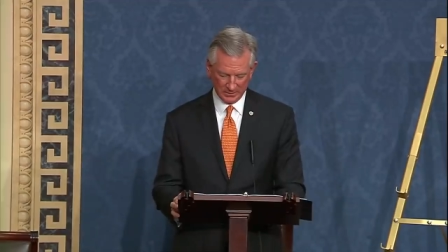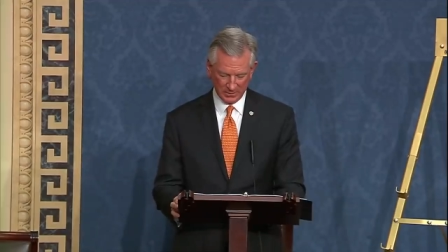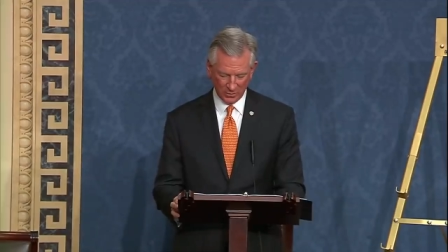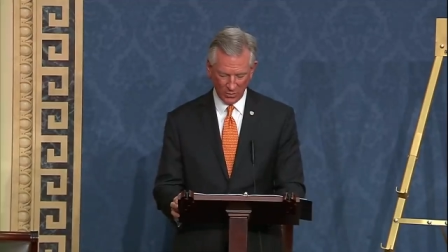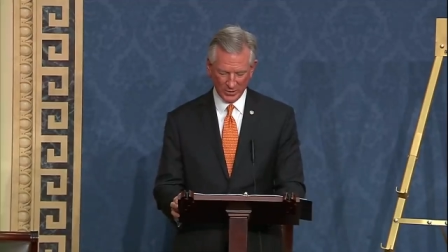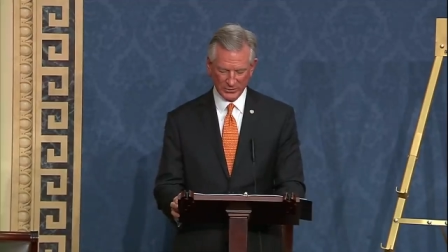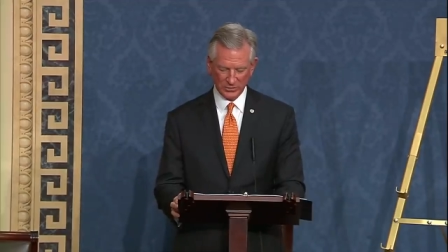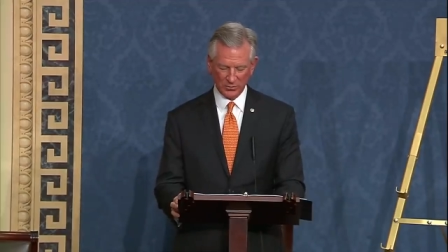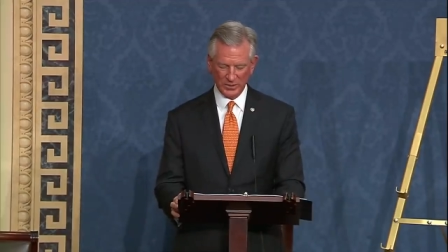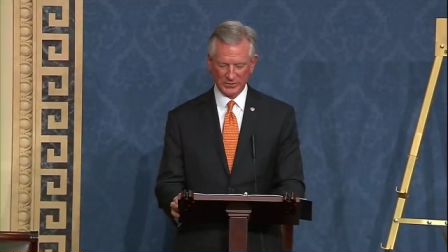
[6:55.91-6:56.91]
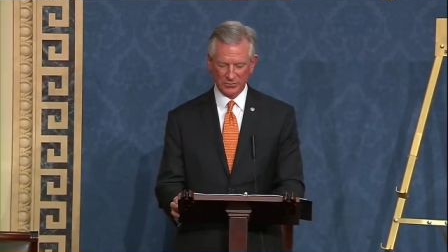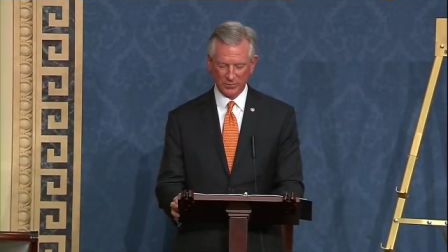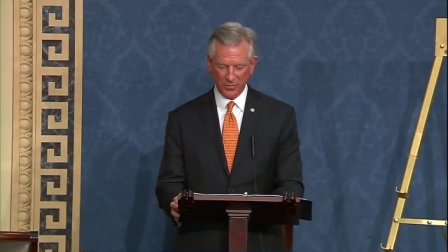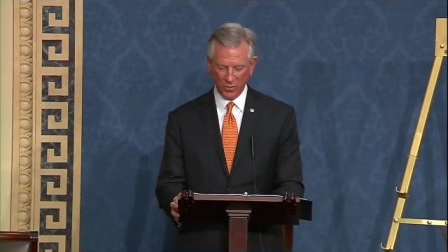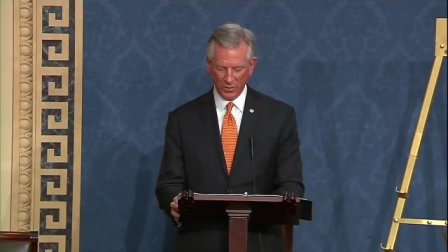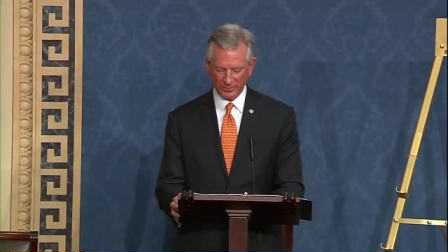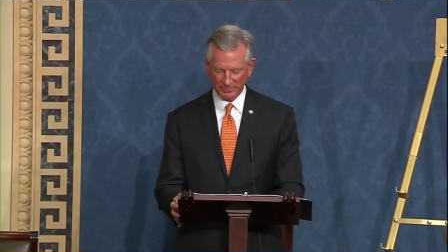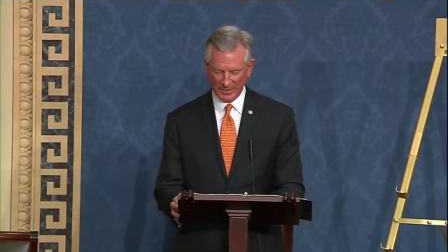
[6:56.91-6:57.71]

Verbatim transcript: According to a recent report